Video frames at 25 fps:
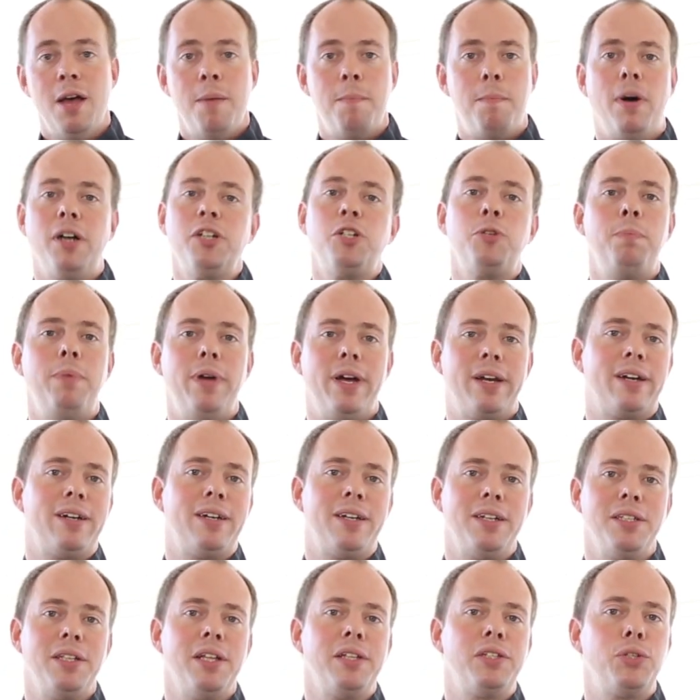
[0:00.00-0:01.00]
much better
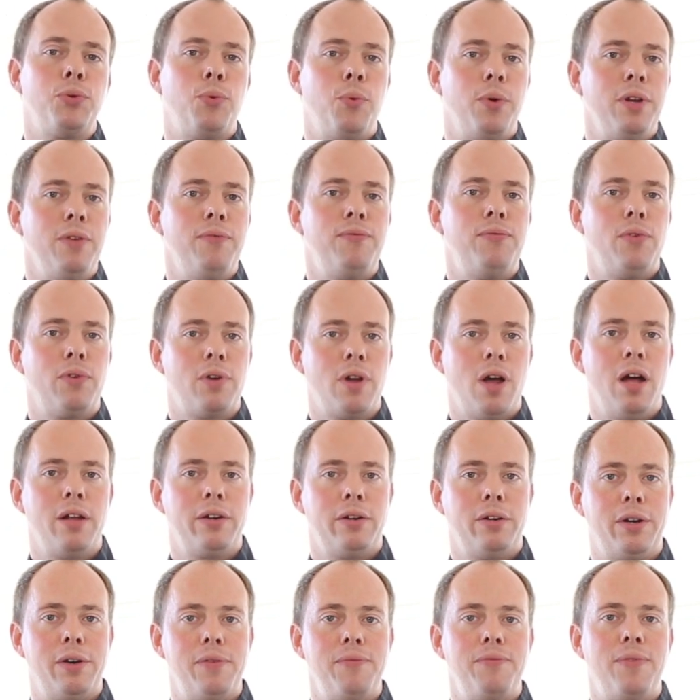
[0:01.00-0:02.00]
than the
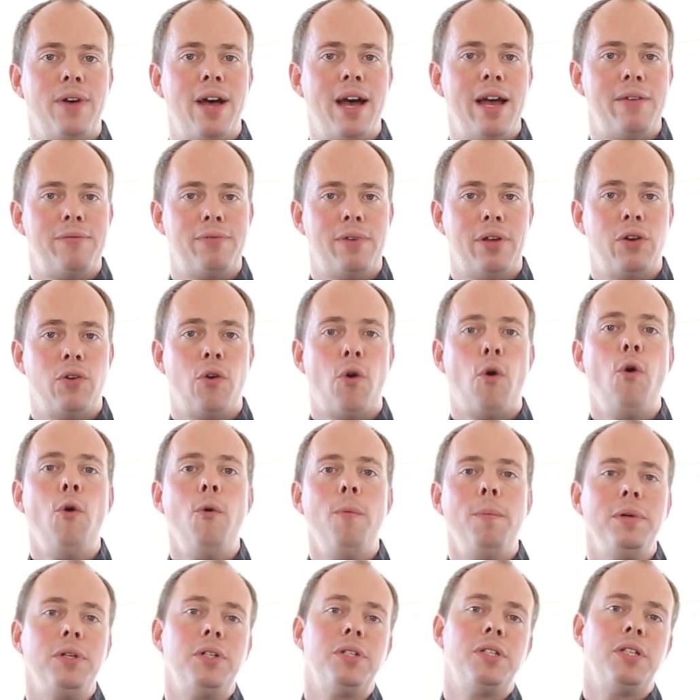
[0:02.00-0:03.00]
24-105 and
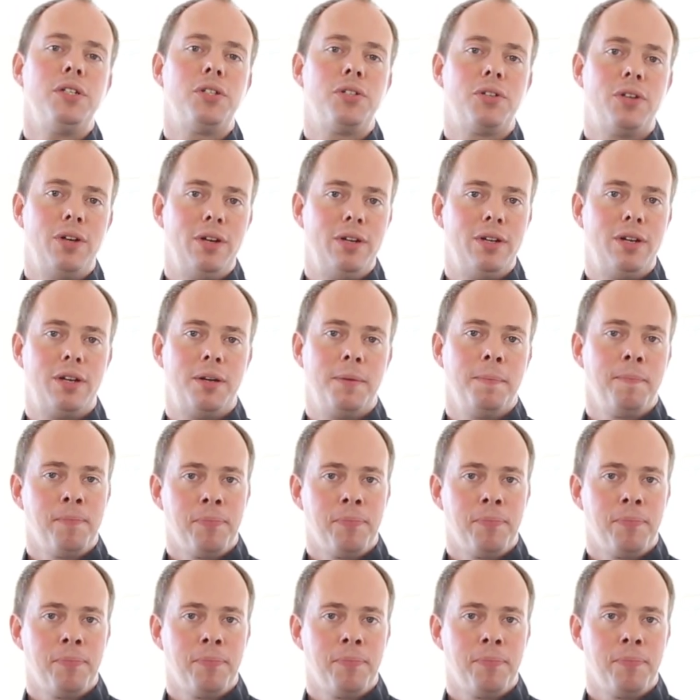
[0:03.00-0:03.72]
almost as good